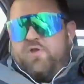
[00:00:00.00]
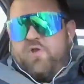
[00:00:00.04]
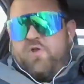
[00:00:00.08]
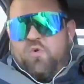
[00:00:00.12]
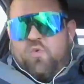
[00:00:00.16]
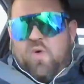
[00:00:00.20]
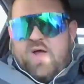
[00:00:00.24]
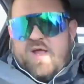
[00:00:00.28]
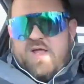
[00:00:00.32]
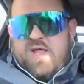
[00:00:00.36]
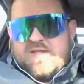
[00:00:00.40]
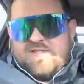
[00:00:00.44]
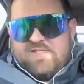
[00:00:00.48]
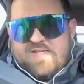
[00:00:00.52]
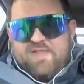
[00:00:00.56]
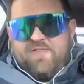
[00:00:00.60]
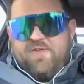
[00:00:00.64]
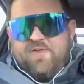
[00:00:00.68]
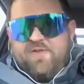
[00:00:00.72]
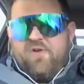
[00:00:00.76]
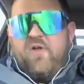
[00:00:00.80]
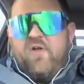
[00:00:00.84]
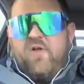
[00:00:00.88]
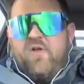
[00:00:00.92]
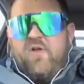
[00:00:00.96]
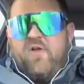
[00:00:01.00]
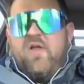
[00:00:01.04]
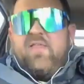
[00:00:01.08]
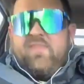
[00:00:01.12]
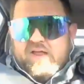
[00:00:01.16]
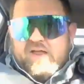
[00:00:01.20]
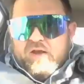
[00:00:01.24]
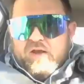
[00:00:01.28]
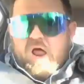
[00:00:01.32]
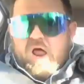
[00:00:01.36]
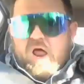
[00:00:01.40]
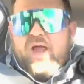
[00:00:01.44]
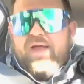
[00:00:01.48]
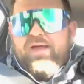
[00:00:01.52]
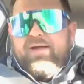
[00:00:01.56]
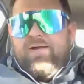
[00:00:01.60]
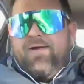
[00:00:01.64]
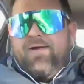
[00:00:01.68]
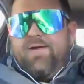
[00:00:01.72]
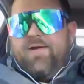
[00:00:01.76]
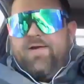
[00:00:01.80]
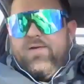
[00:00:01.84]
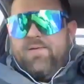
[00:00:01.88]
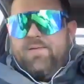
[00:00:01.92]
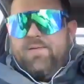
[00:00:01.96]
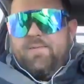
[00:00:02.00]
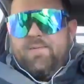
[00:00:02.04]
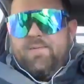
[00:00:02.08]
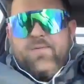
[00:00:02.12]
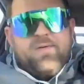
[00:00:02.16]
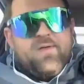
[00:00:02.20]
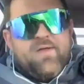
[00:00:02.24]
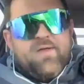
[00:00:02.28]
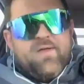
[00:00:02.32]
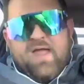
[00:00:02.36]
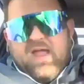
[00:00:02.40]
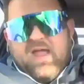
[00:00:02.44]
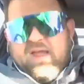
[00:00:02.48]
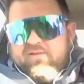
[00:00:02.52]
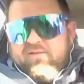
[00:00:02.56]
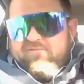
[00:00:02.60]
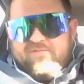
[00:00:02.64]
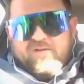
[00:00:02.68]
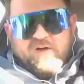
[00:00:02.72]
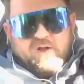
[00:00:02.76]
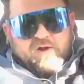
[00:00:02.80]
of two ways. Either they like and